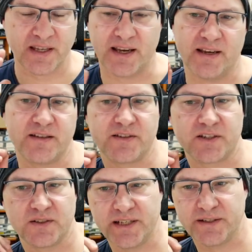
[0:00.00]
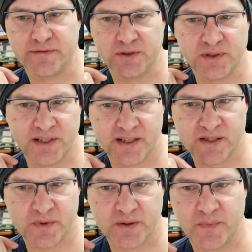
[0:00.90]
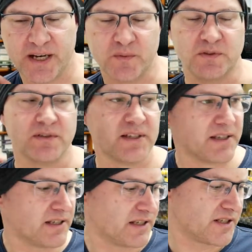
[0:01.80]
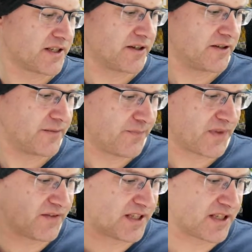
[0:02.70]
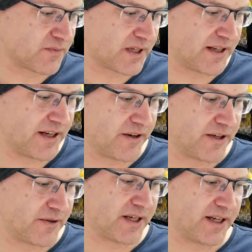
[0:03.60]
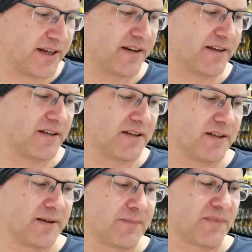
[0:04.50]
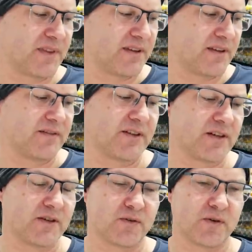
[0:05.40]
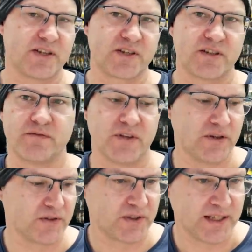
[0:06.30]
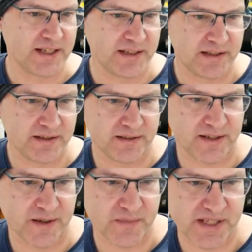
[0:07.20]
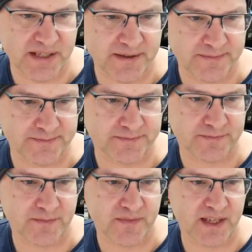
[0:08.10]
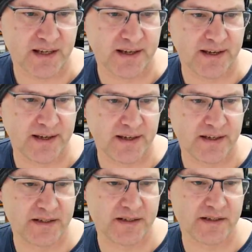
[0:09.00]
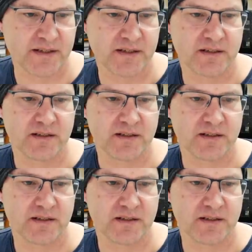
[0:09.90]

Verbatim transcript: And the cleaning fluid needs to be compatible. So this is one area where the whole question of no clean comes in and